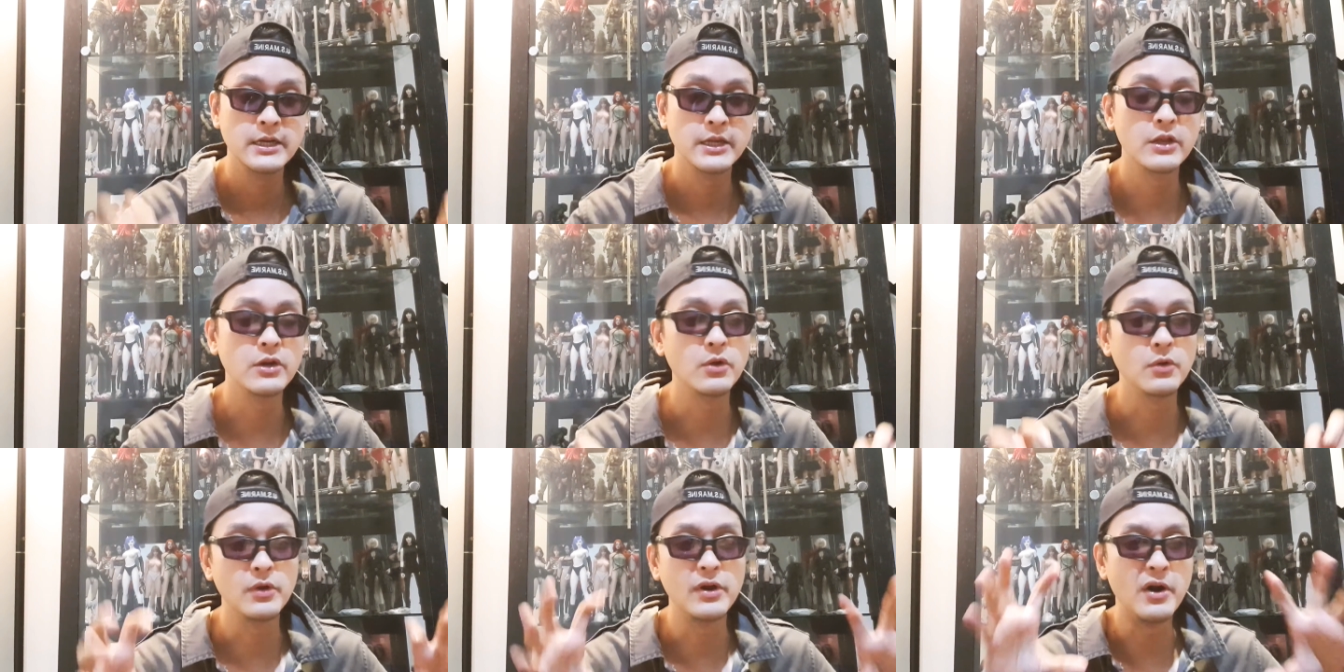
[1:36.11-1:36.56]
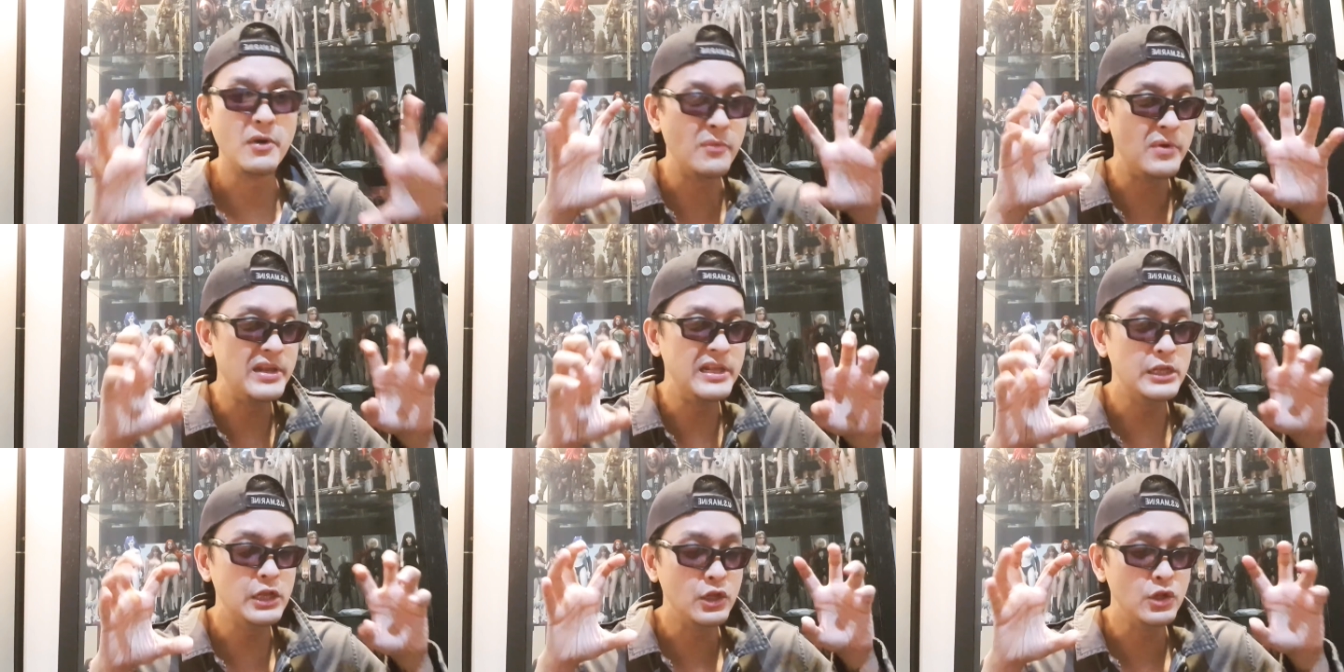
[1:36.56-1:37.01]
you know, a
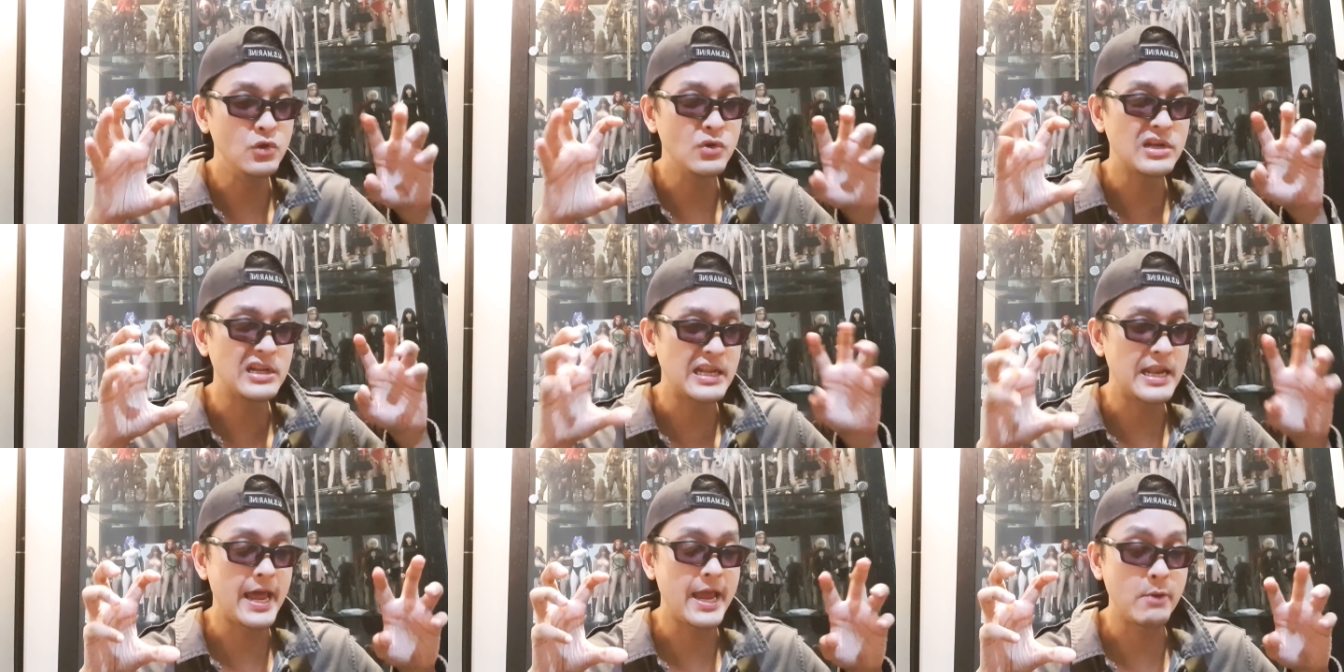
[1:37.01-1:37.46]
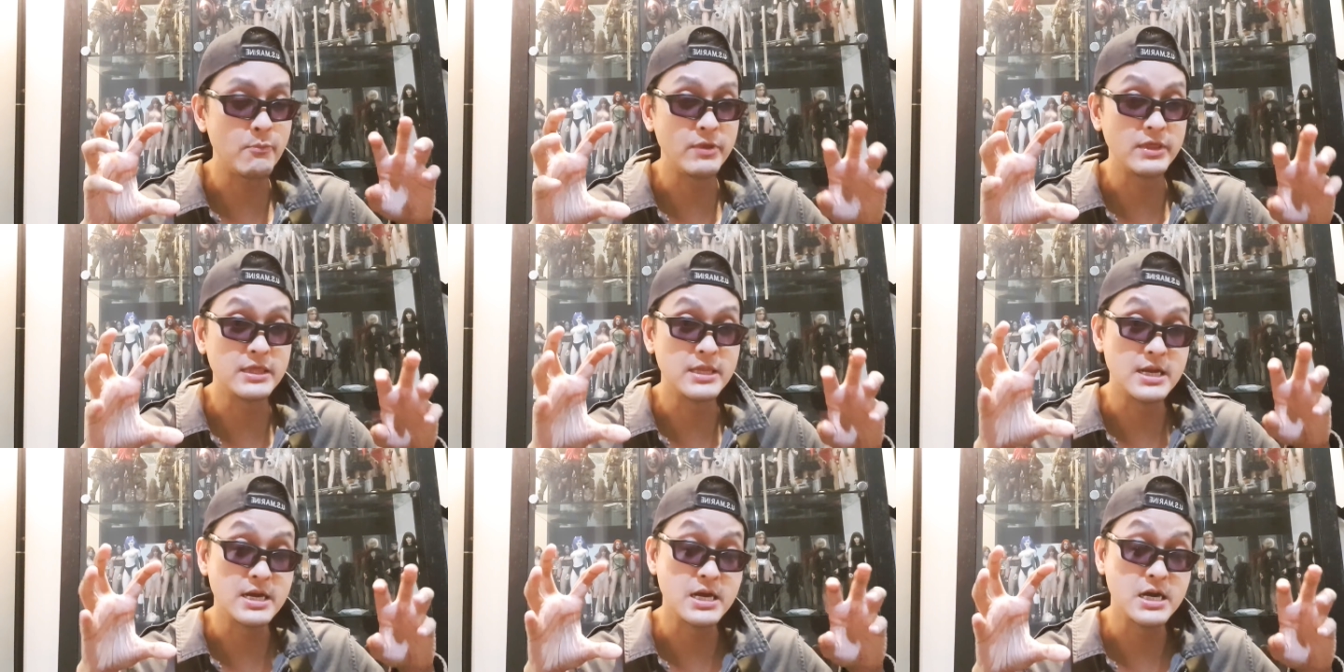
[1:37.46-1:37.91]
really look alike
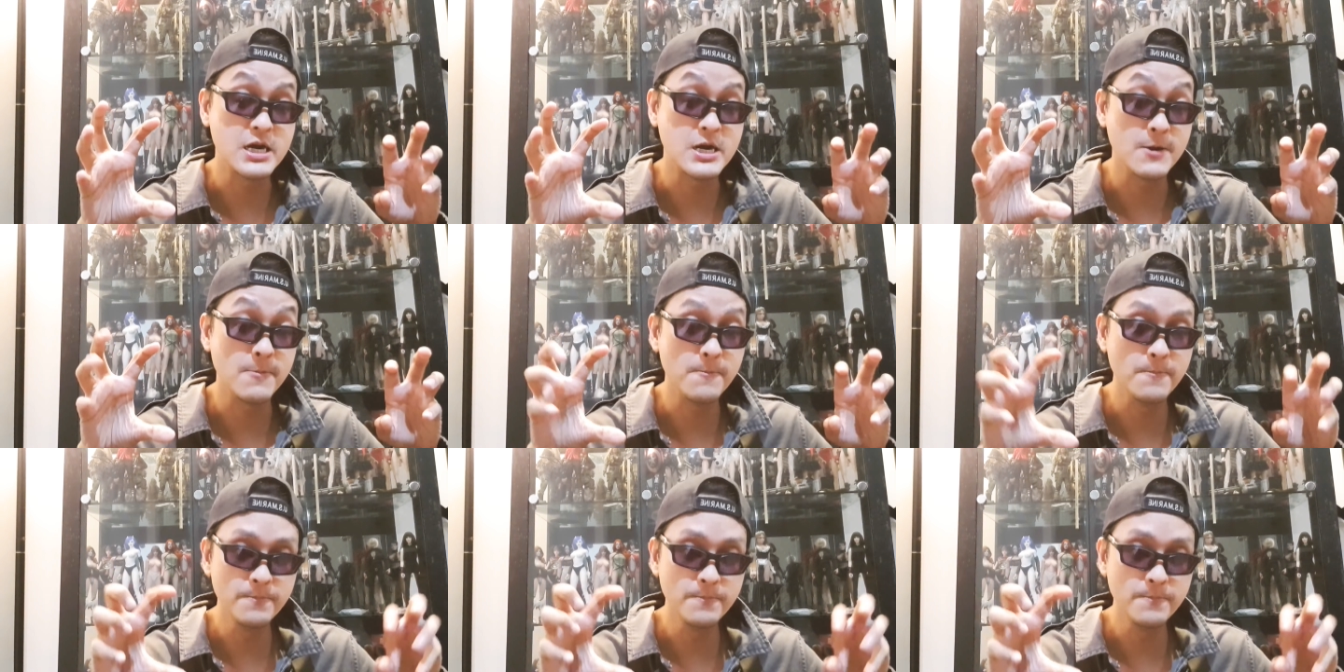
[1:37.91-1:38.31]
with the